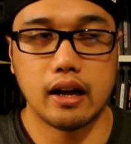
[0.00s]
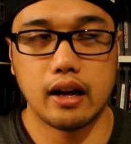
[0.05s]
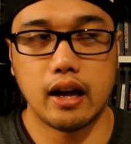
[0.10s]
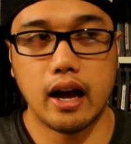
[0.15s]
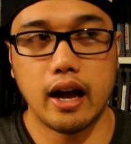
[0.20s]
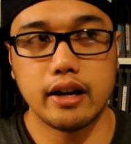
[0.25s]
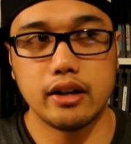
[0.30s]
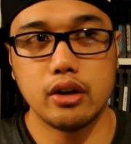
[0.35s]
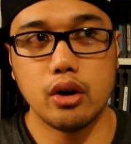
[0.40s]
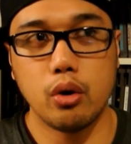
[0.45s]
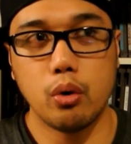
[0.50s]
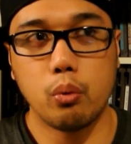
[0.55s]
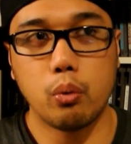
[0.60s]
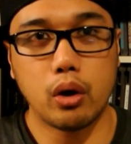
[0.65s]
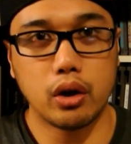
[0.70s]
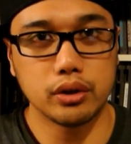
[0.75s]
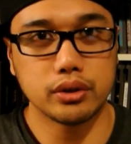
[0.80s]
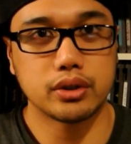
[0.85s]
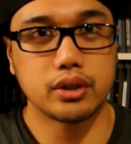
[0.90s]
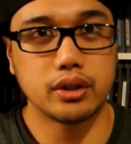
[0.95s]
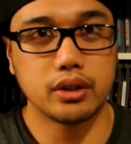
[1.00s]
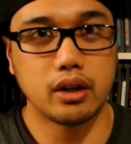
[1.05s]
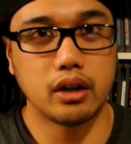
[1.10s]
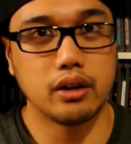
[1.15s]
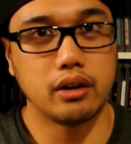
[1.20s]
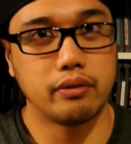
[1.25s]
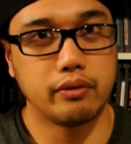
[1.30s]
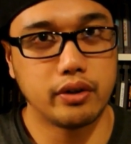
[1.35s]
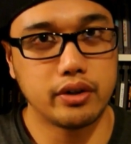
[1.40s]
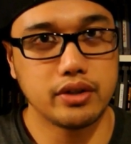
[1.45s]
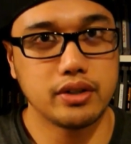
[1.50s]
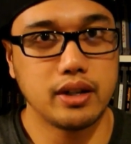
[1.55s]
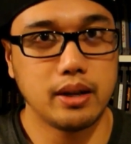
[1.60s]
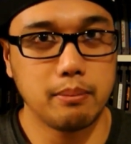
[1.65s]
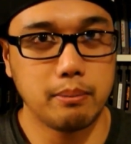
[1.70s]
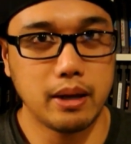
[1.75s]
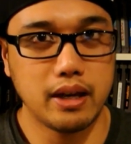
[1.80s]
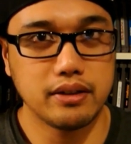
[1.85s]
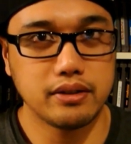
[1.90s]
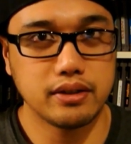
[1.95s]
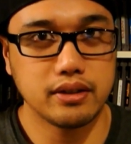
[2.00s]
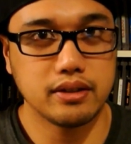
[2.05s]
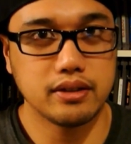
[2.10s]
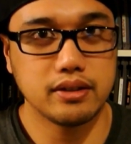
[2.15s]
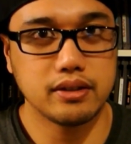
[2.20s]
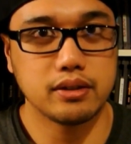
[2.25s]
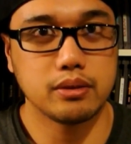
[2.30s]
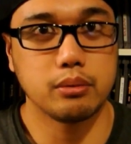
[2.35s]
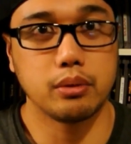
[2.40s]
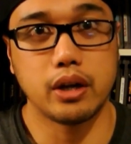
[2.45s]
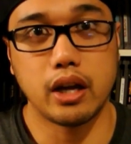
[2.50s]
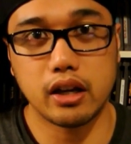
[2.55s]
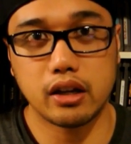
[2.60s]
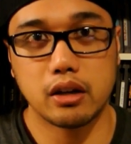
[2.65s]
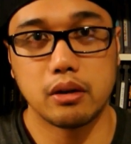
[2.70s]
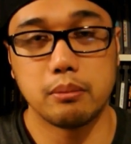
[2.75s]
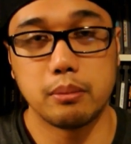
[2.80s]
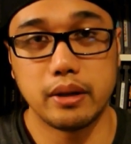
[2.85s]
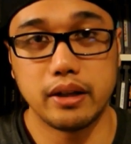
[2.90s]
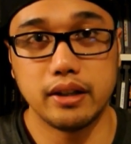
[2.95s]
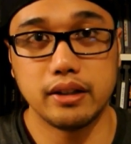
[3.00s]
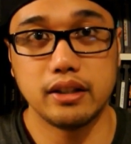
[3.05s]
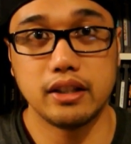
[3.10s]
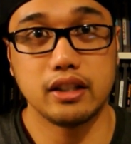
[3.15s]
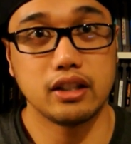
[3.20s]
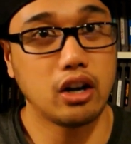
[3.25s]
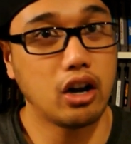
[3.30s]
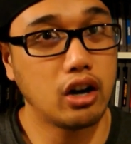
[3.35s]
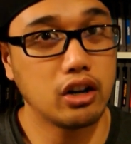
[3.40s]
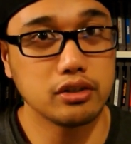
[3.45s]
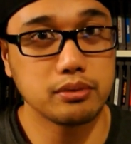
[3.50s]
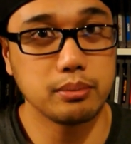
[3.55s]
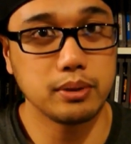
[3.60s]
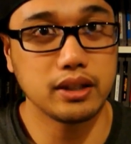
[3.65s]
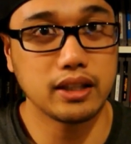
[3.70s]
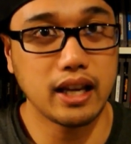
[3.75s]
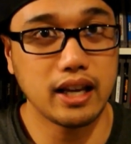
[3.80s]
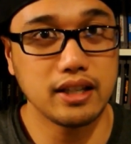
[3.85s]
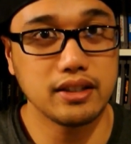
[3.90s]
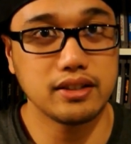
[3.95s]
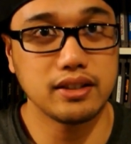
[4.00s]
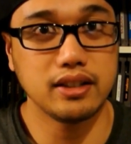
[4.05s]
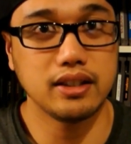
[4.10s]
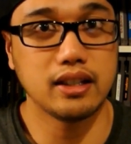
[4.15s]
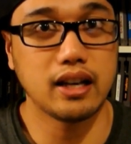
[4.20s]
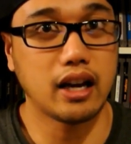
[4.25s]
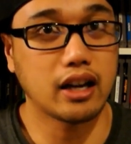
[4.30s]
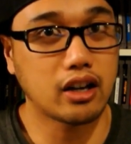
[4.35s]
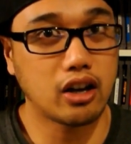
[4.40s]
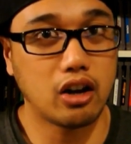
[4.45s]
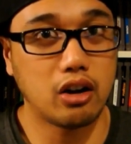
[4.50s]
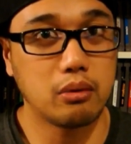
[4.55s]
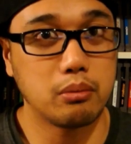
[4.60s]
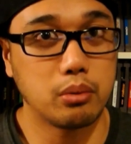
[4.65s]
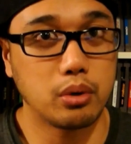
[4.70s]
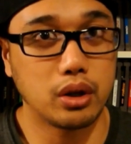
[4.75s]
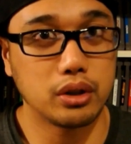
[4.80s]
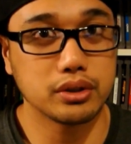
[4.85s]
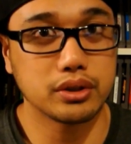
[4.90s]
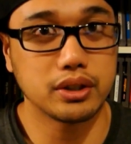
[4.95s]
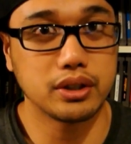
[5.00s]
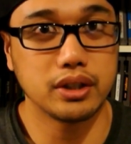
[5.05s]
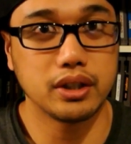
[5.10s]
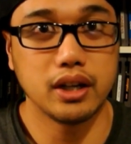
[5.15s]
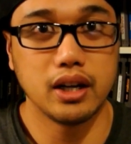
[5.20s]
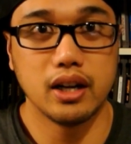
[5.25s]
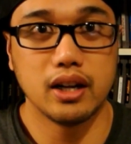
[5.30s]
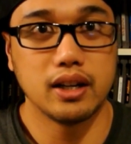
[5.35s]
I know Walter on a first name basis. When I come in, he calls me Kacy, I call him Walter.